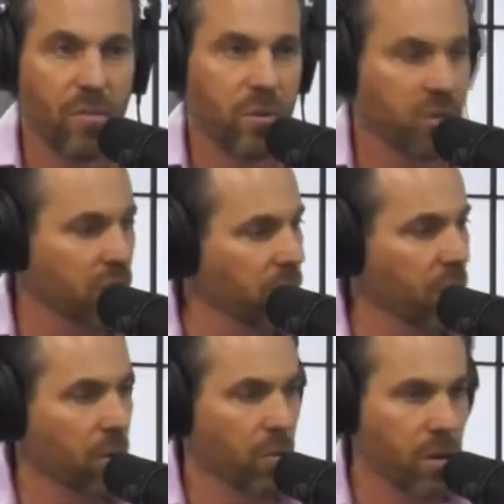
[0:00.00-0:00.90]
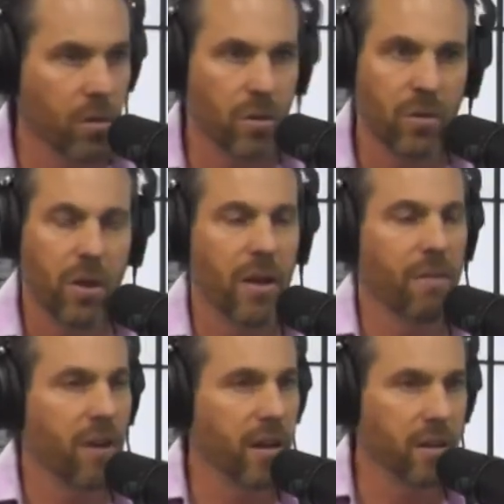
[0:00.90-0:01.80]
was doing her research trying to
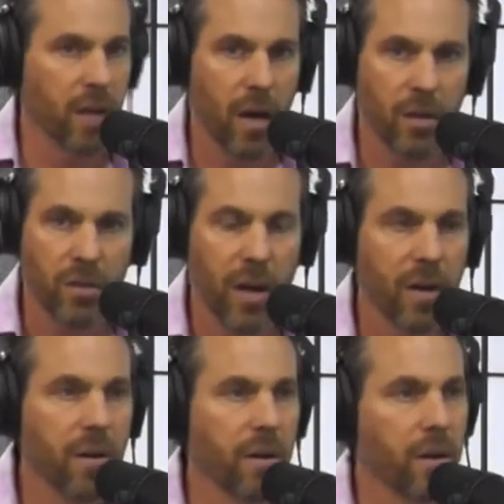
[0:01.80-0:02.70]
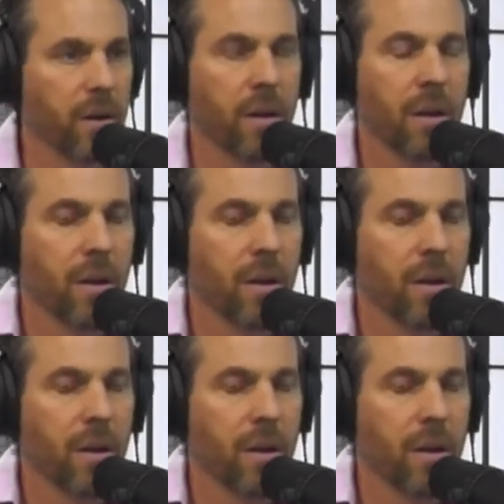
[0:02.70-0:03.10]
find a dog trainer, and